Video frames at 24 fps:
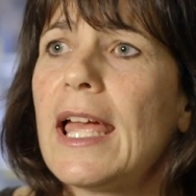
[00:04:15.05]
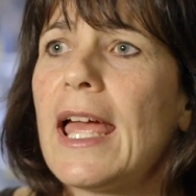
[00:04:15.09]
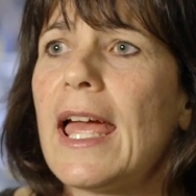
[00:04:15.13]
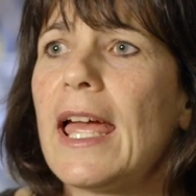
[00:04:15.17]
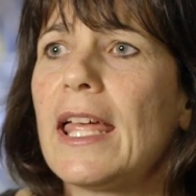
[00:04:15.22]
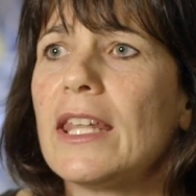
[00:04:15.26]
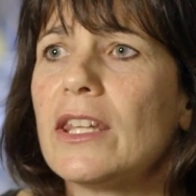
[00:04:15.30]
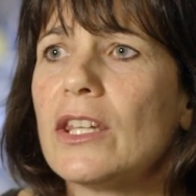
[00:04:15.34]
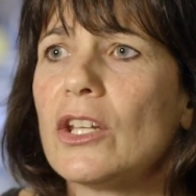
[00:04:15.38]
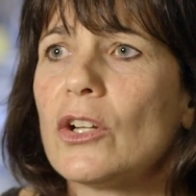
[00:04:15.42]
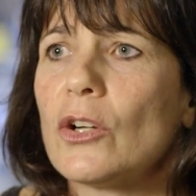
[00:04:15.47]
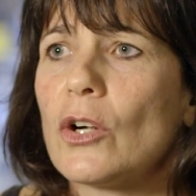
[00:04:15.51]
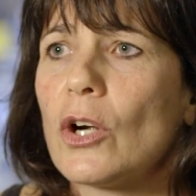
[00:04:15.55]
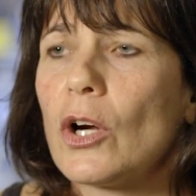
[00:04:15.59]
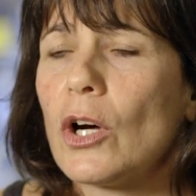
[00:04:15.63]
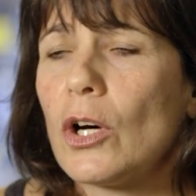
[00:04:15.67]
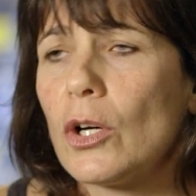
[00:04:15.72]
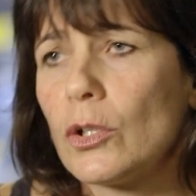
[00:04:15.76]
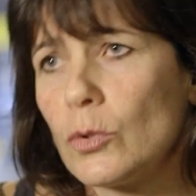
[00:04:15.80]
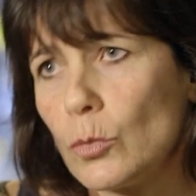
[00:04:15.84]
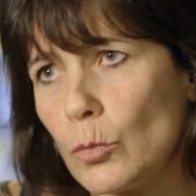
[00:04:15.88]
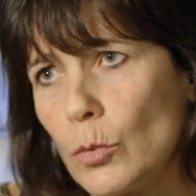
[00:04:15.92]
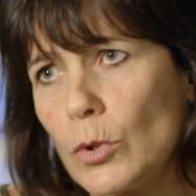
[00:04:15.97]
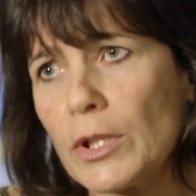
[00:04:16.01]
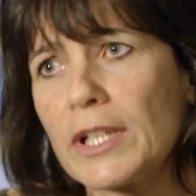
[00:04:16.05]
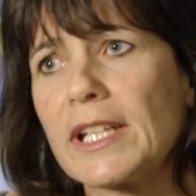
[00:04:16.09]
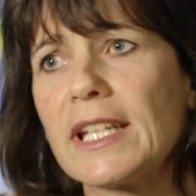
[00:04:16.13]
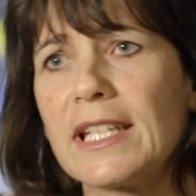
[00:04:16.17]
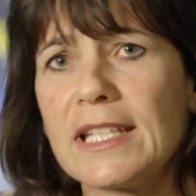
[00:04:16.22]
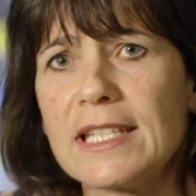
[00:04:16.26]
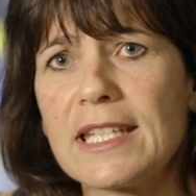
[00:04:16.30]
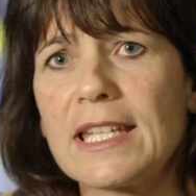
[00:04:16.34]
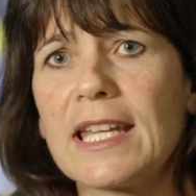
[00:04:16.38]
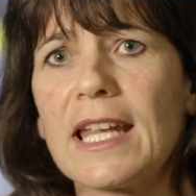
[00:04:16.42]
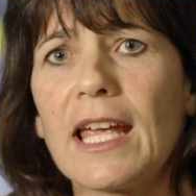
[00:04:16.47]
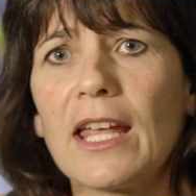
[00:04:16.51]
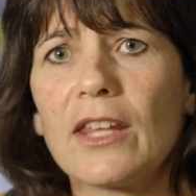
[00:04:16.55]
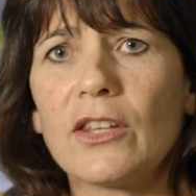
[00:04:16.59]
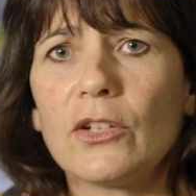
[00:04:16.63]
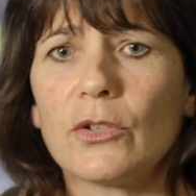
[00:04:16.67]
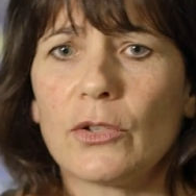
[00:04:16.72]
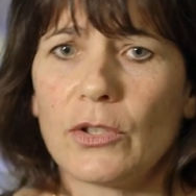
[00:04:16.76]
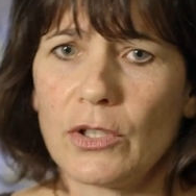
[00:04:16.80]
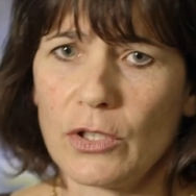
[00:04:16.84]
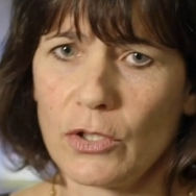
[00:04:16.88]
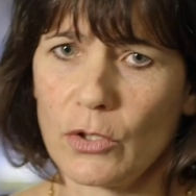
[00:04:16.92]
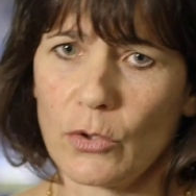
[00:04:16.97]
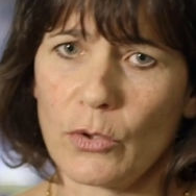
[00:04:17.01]
and they're all working
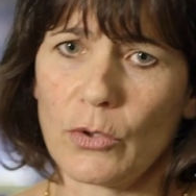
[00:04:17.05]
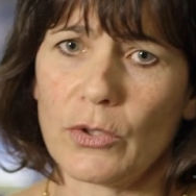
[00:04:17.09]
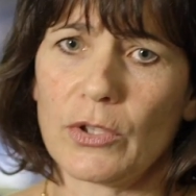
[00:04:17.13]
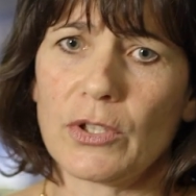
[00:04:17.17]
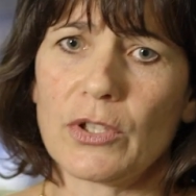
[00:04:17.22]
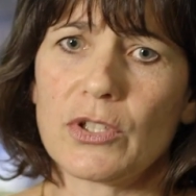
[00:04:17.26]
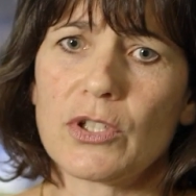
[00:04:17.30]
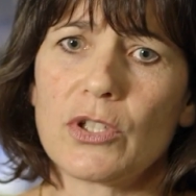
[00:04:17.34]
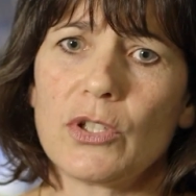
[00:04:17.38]
together in order